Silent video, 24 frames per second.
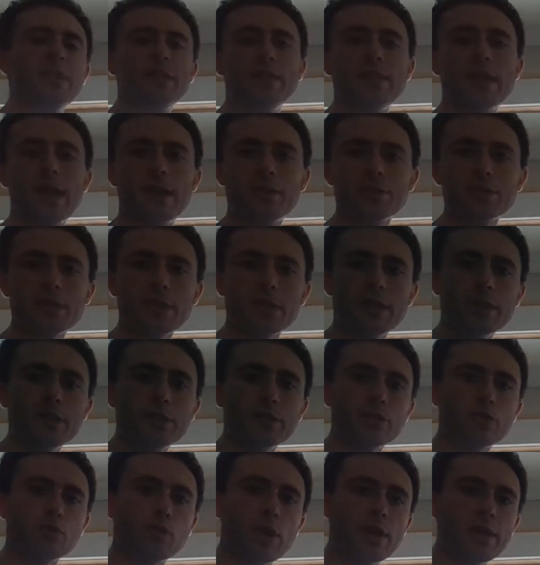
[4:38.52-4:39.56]
the downside
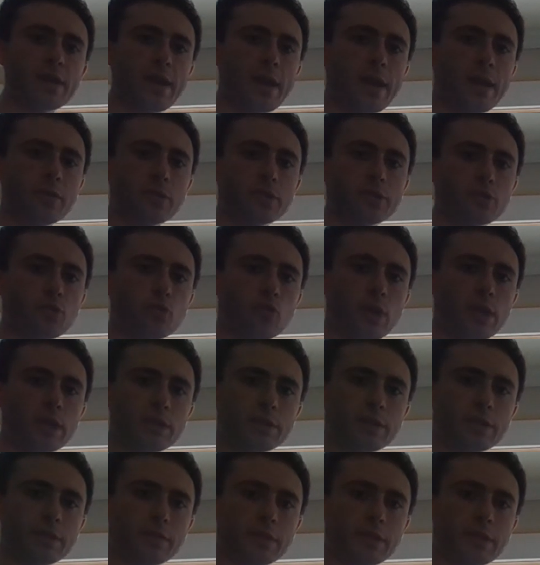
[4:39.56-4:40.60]
is right now it's
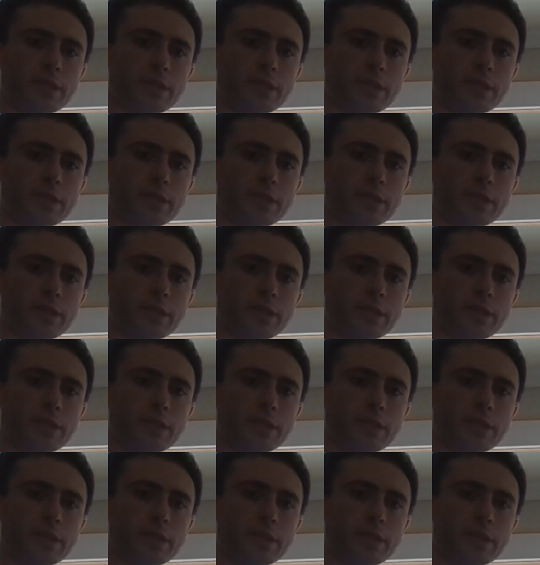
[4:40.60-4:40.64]
relatively